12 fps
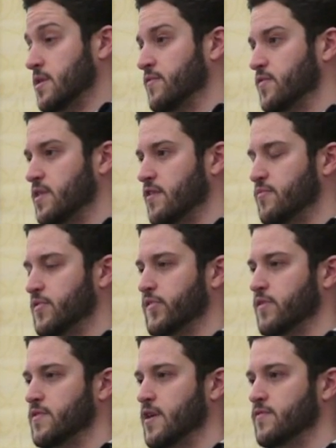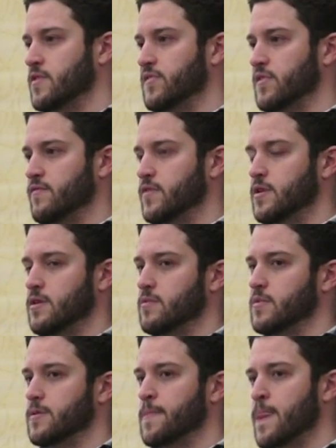Thankfully, they've preserved the evidence on video,
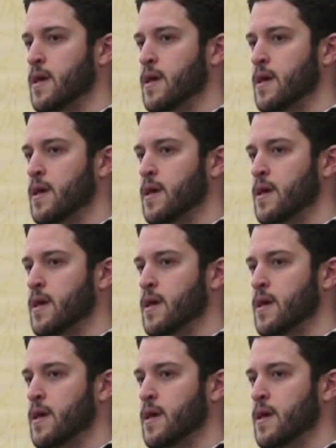but